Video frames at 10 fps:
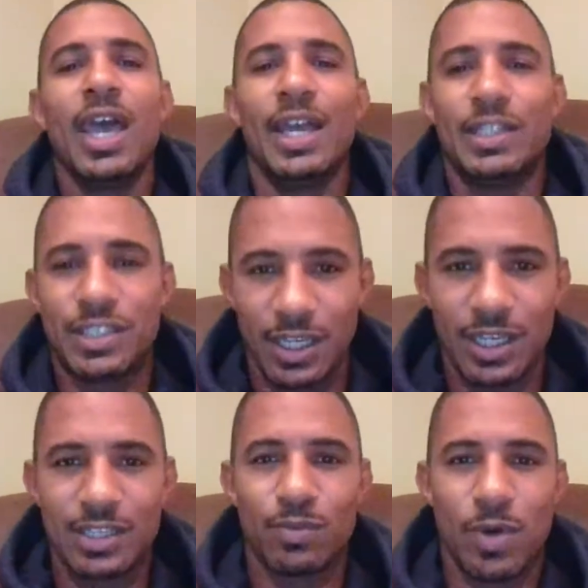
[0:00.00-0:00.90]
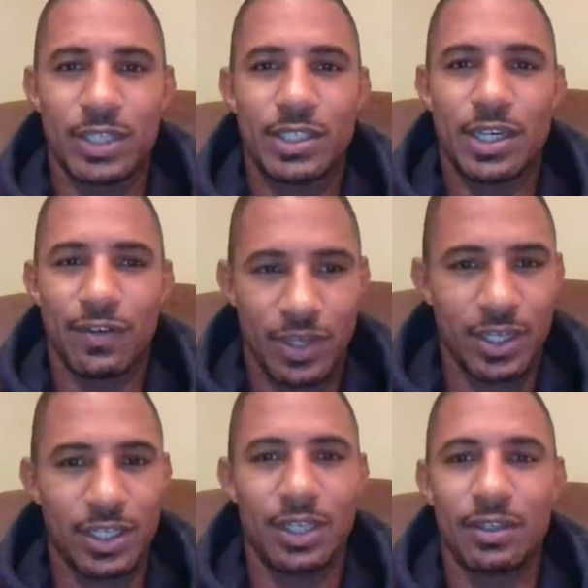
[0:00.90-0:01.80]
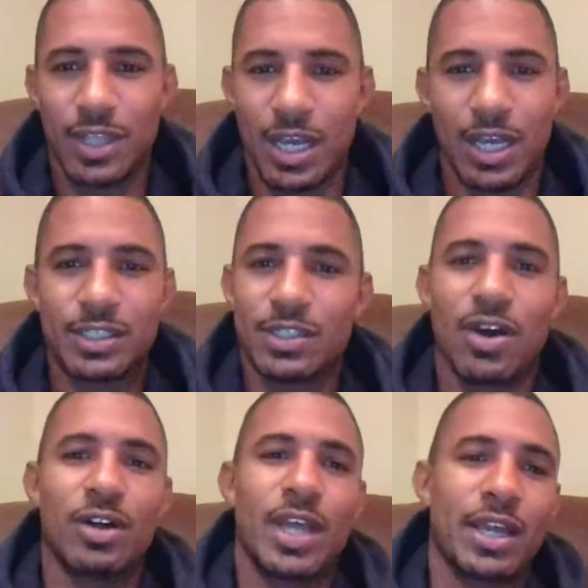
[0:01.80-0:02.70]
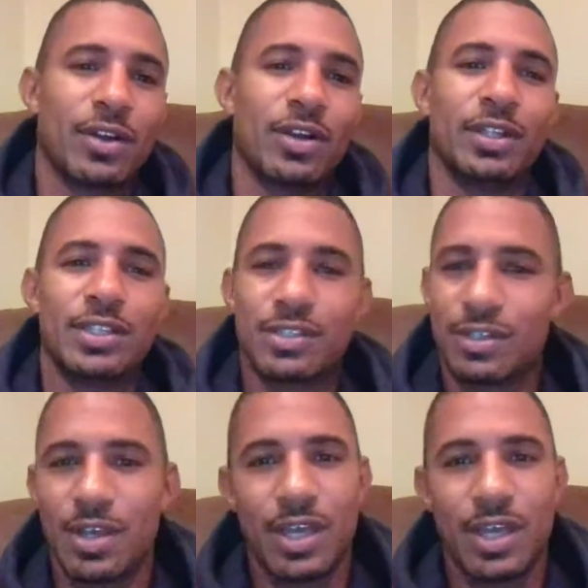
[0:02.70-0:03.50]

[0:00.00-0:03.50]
And she is one tough cookie. Like I saw, that girl is